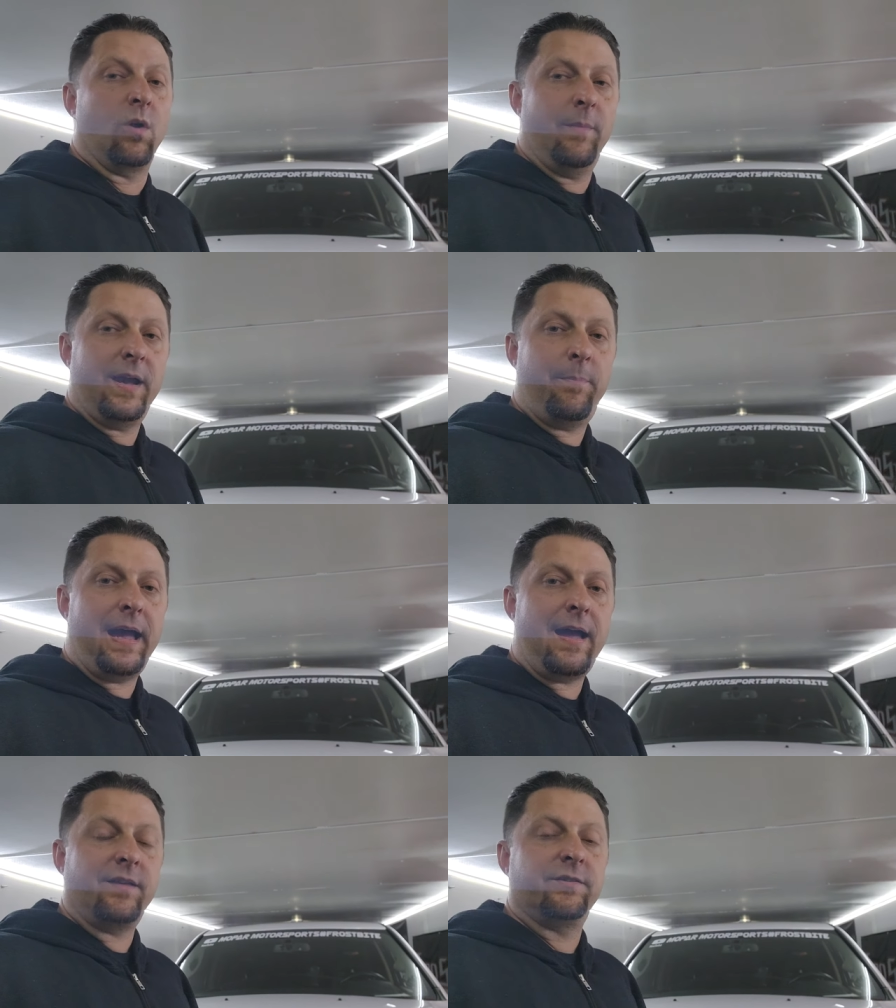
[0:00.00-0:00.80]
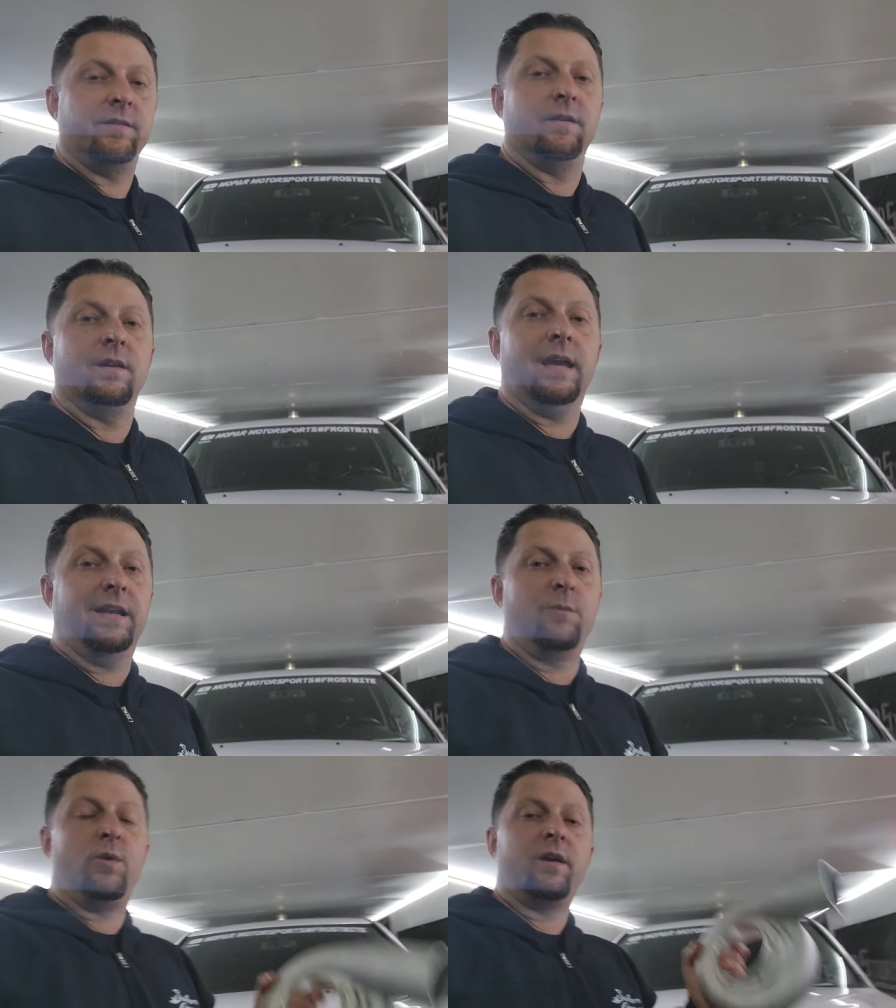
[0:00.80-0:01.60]
where I'll make a pass,
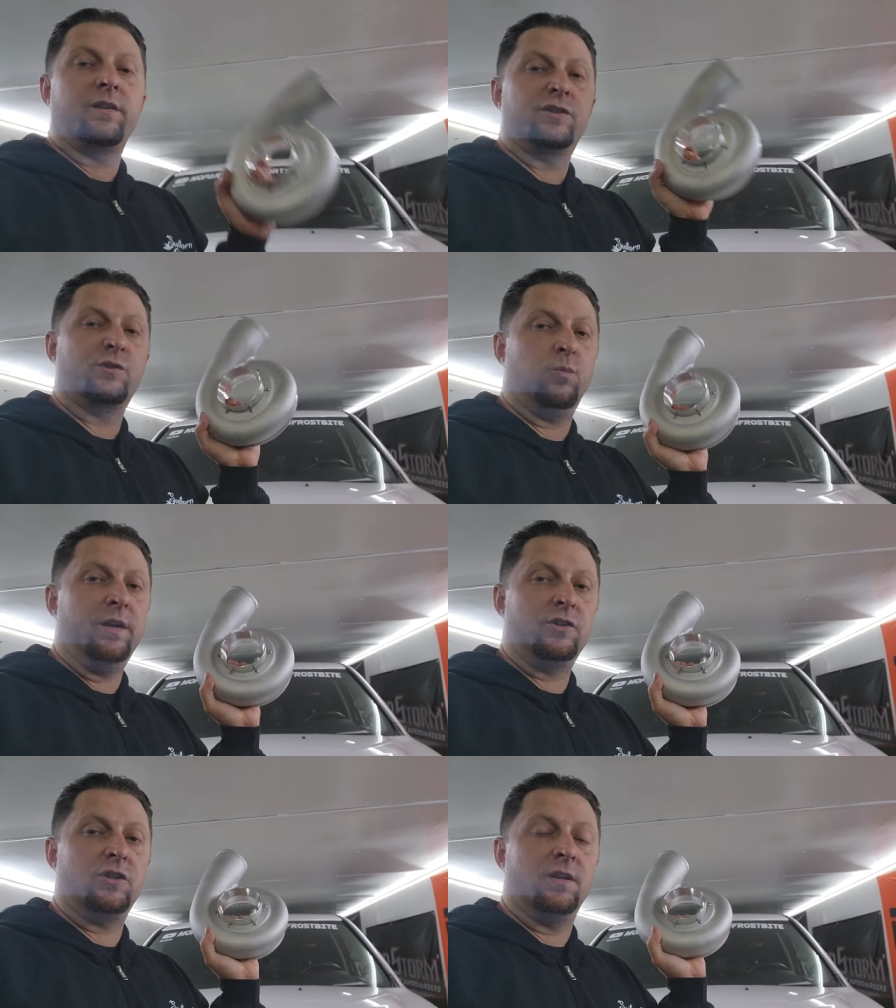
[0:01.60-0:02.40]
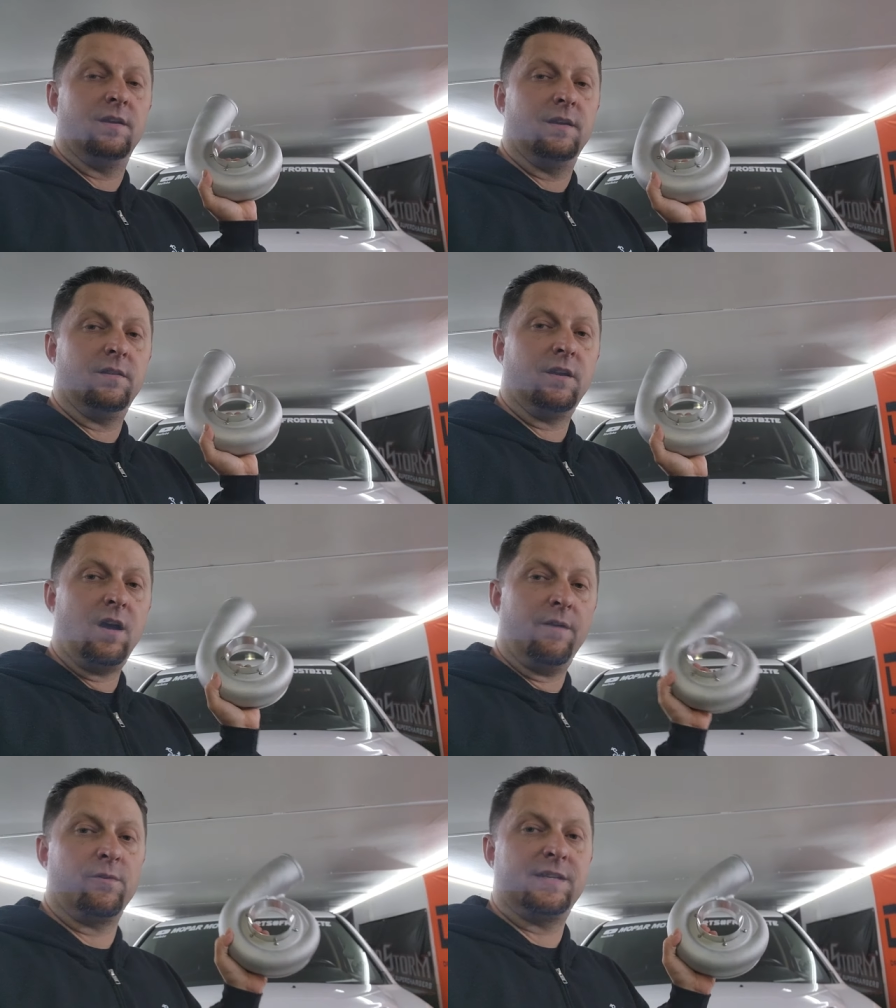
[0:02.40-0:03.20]
and then we're going to switch the
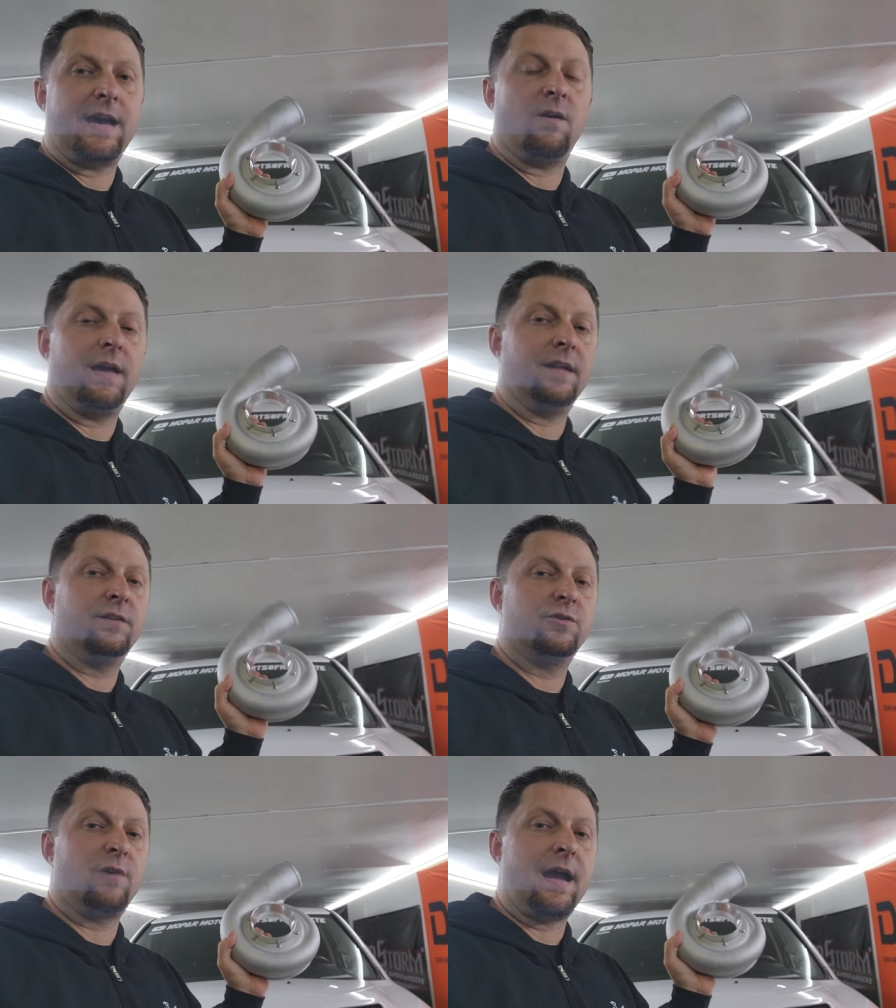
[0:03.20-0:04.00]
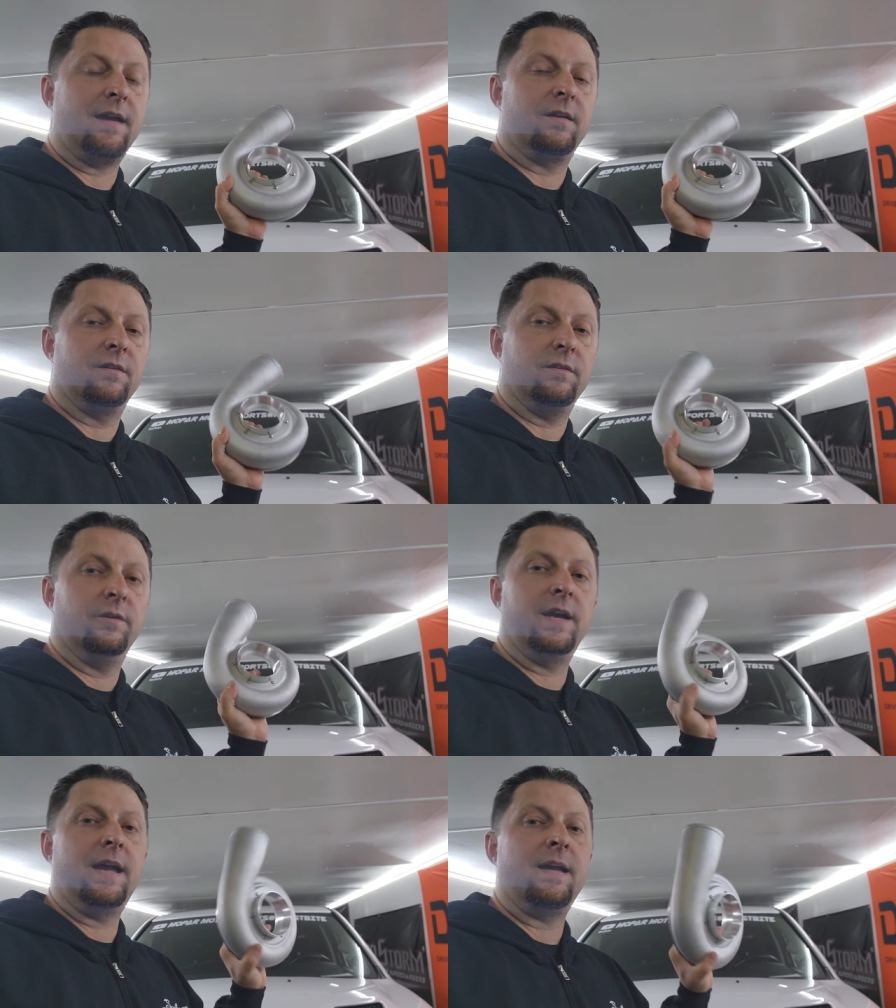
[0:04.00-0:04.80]
covers out at the track,
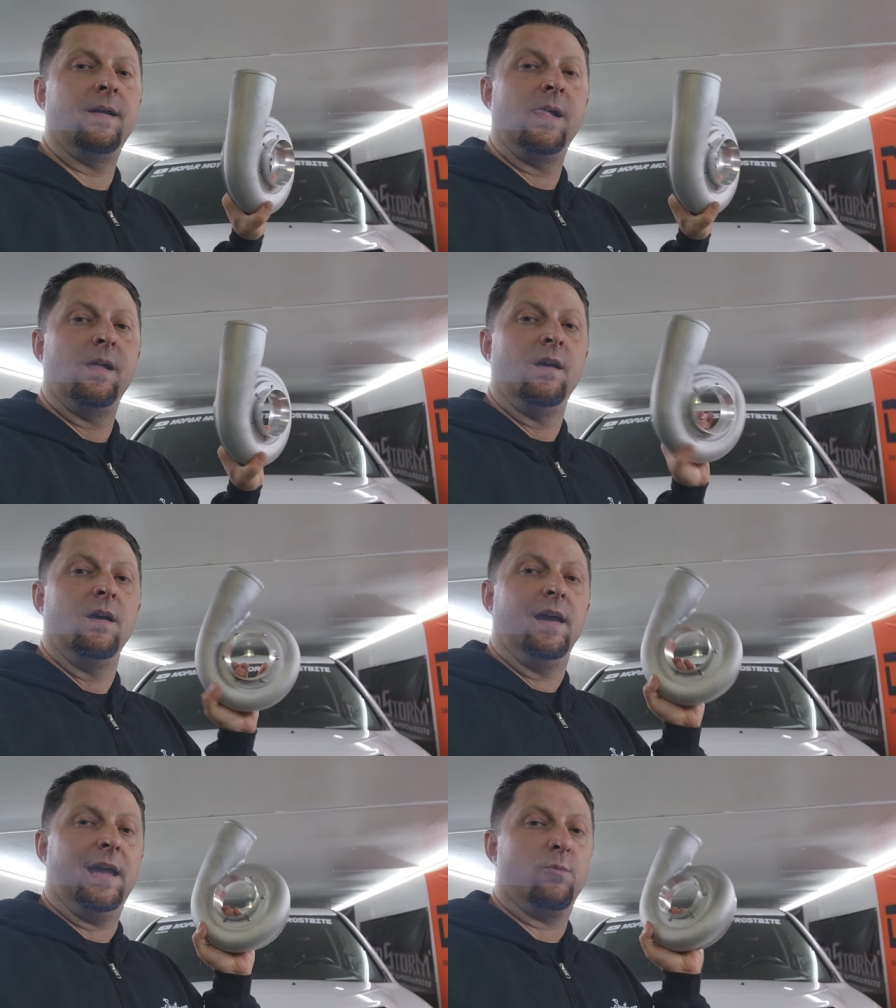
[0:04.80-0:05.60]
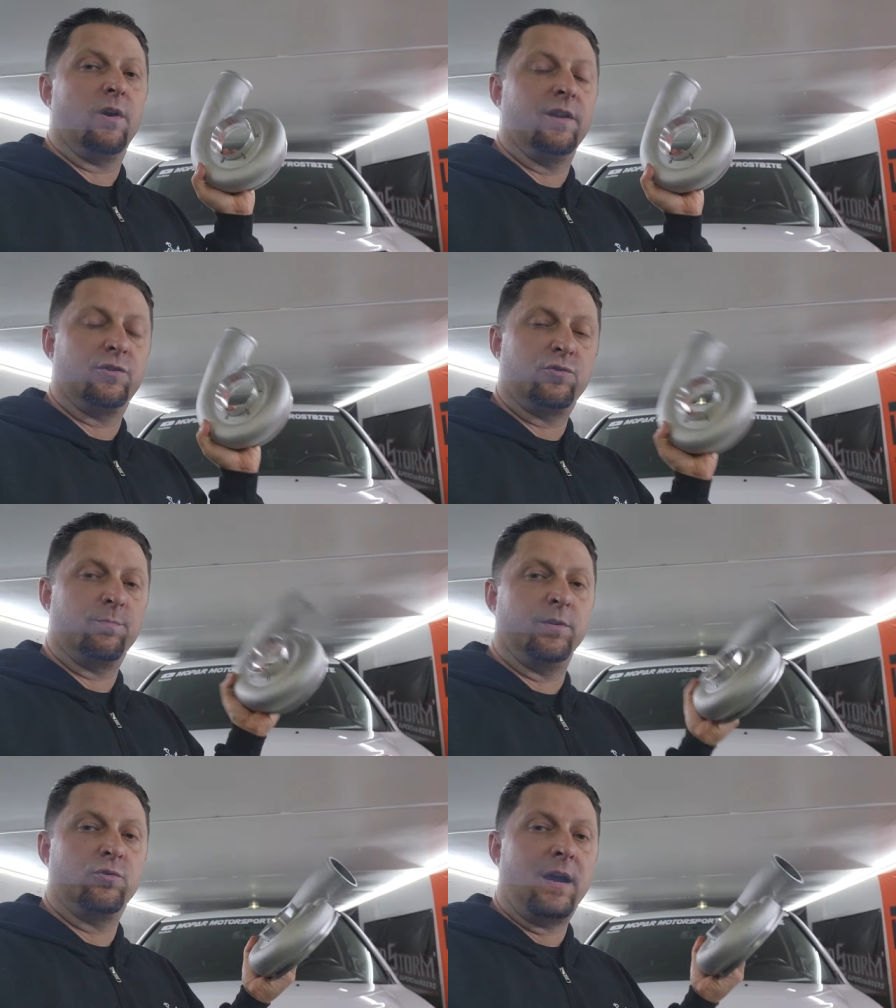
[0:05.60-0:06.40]
okay? And we're going to
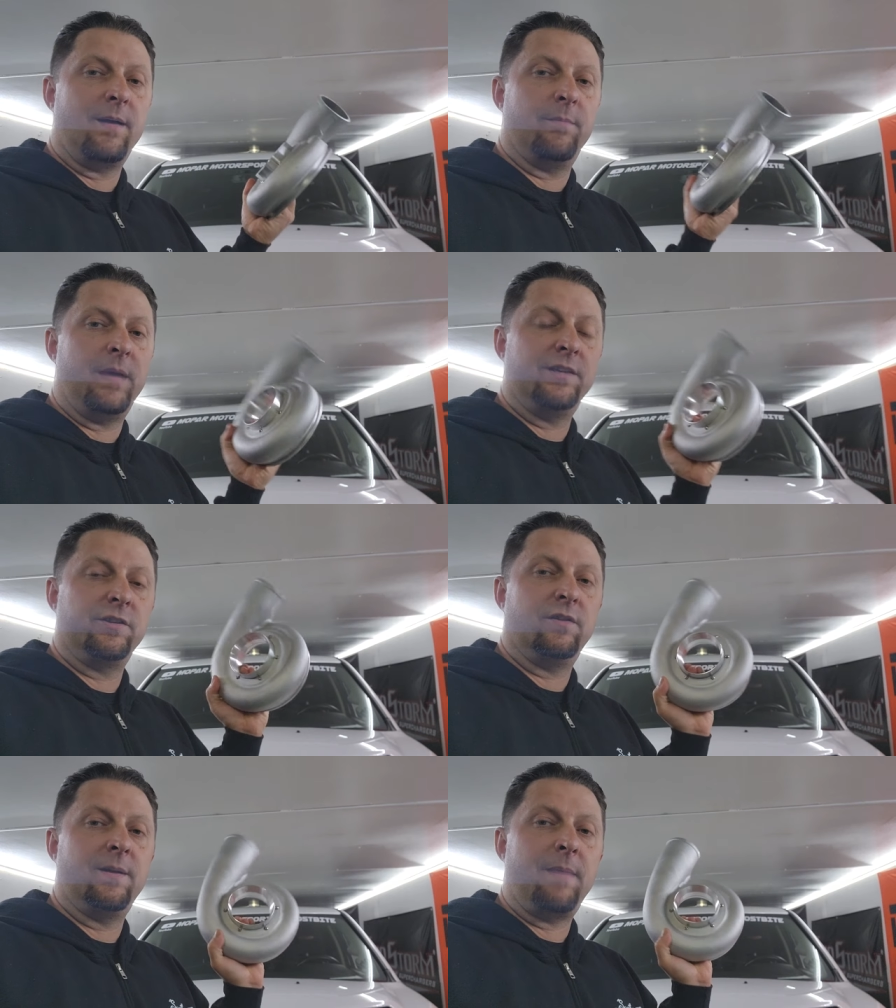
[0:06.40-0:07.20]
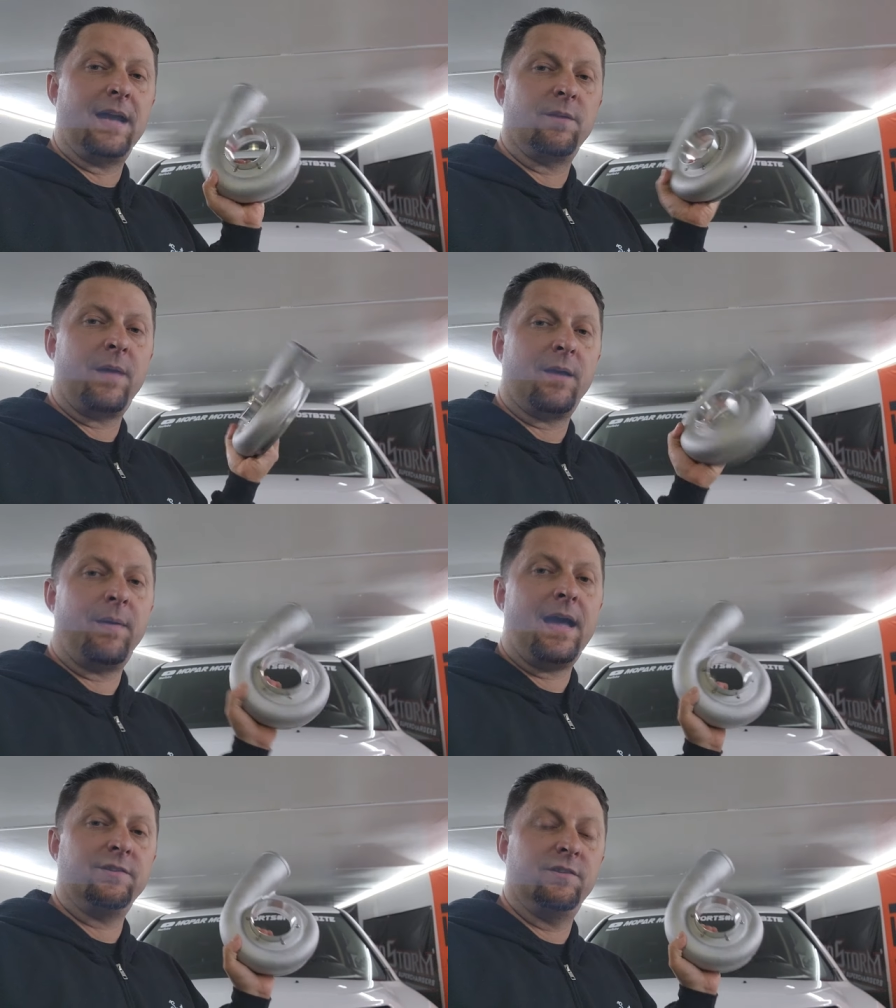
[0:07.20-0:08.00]
try basically
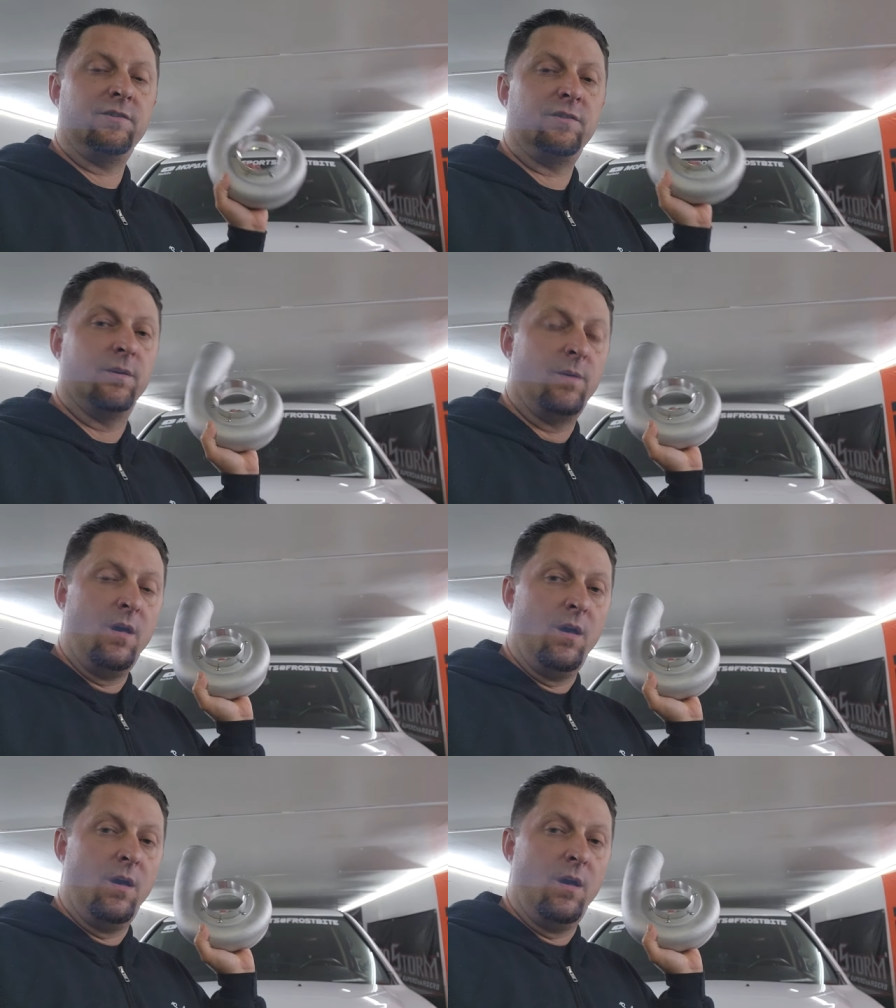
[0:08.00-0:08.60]
back-to-back passes